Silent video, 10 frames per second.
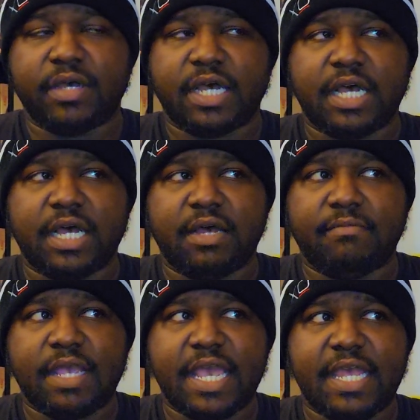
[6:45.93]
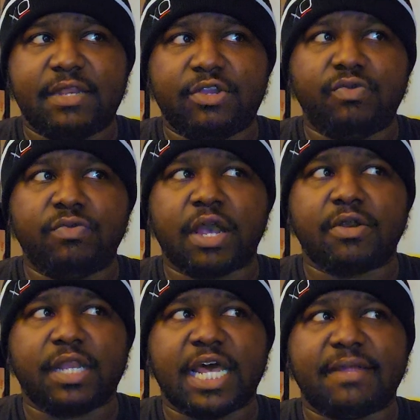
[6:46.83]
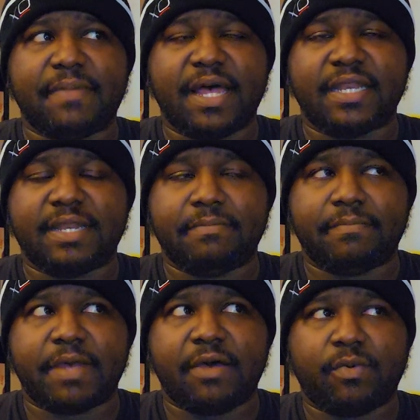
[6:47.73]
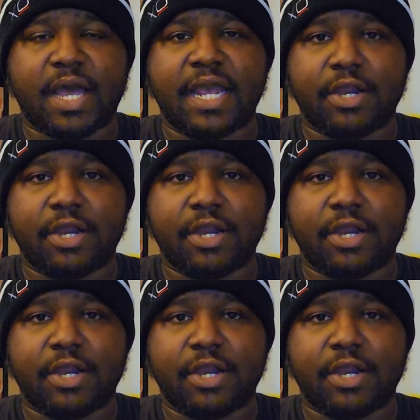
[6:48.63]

and you learn a lot about Wyatt